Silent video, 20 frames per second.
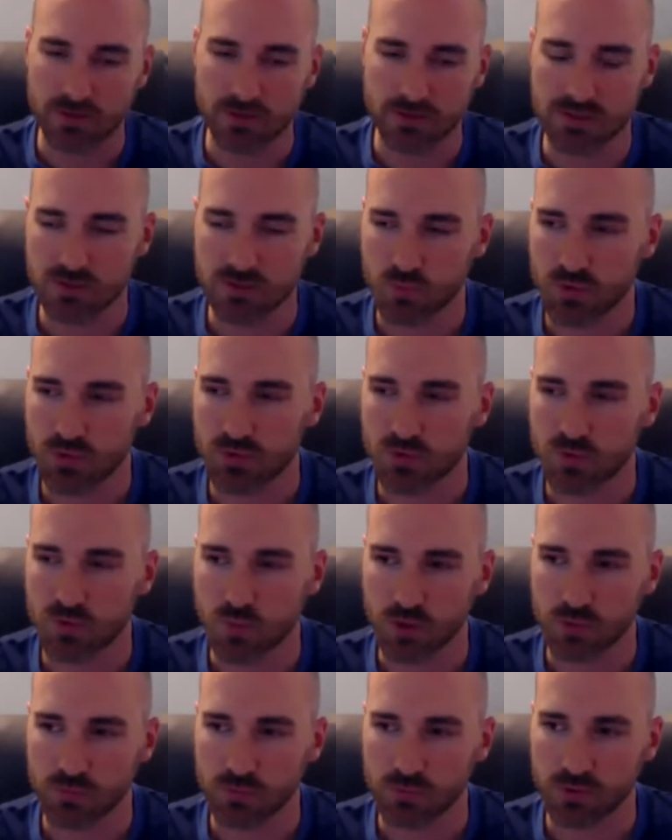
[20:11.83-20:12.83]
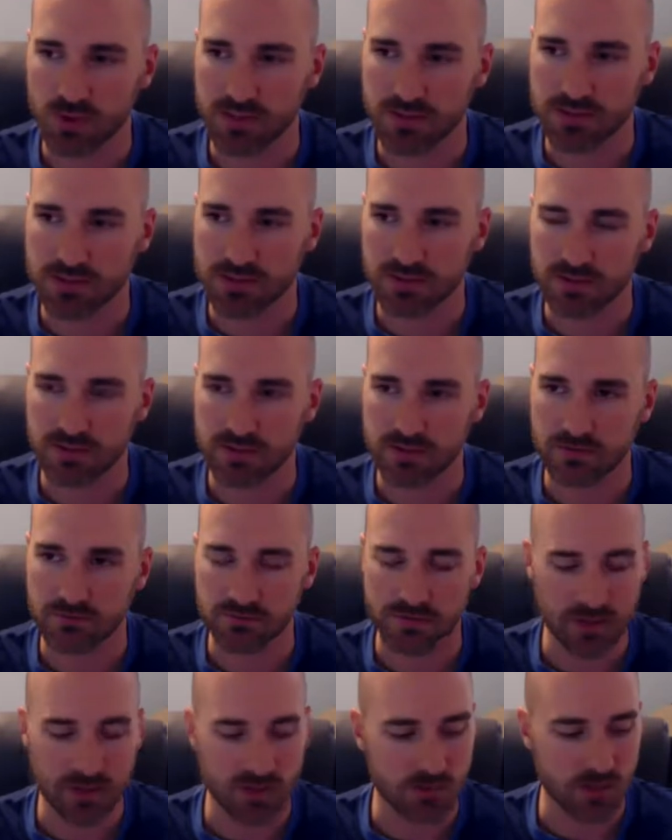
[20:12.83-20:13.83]
since we use WordPress at
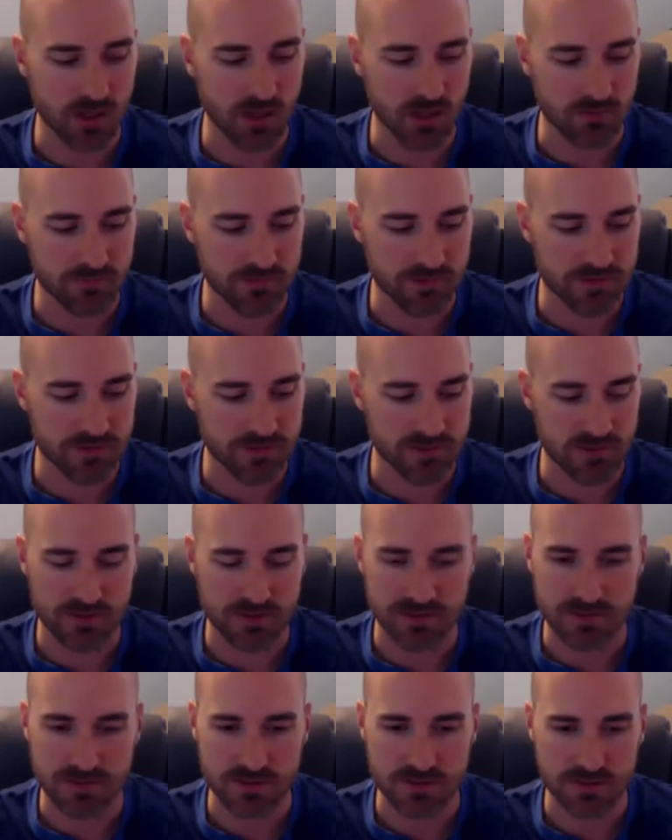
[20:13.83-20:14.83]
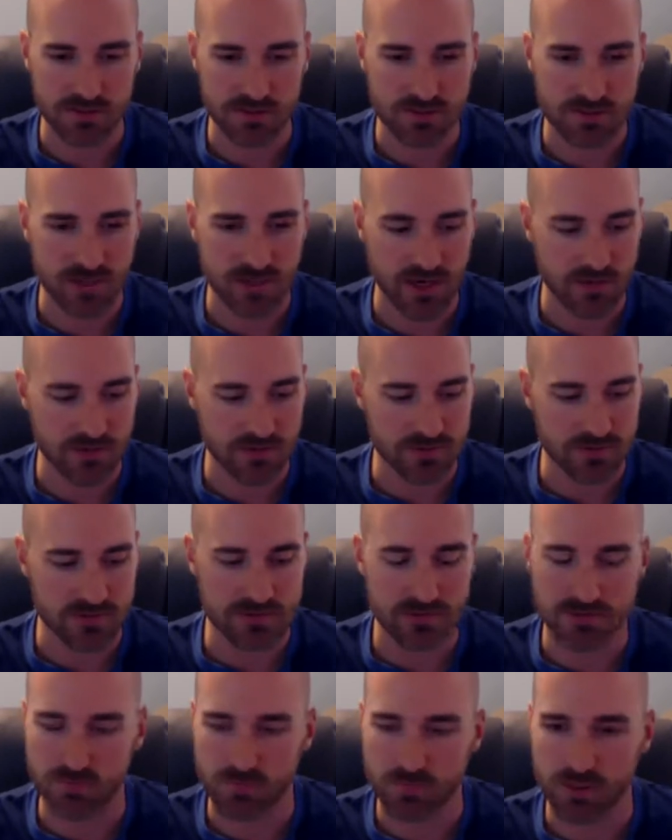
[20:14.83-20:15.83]
Inflatable Office, there's
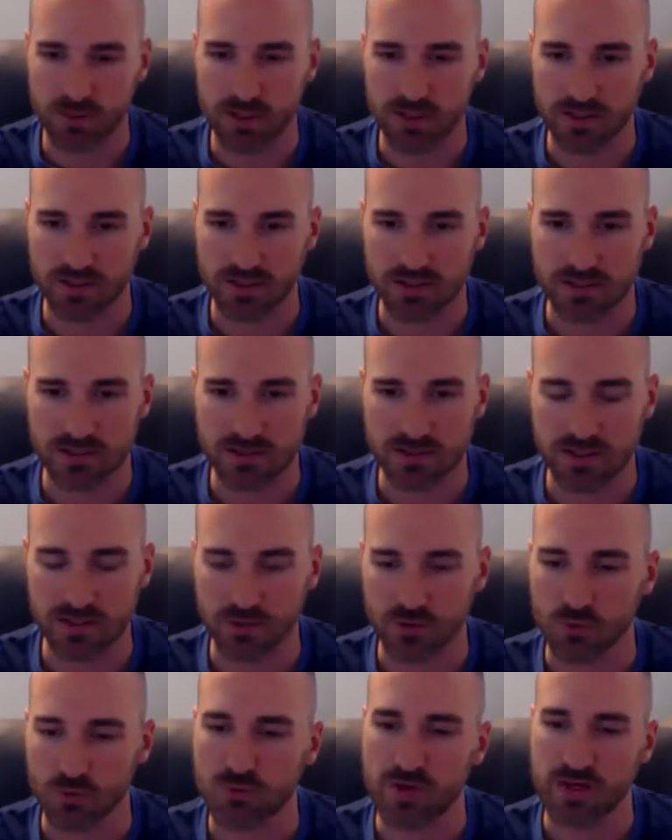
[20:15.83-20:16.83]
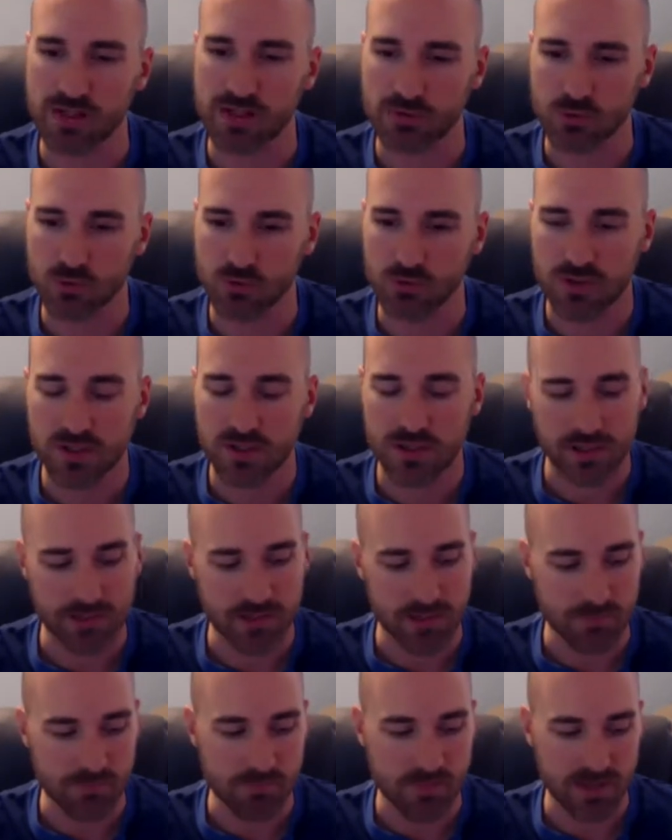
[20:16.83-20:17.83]
thousands of plugins that are available
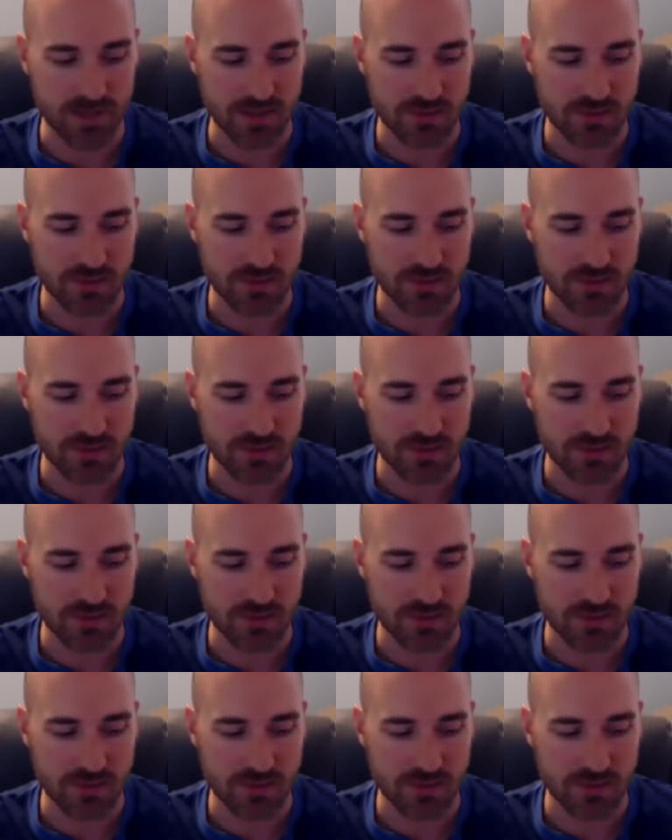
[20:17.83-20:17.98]
that may do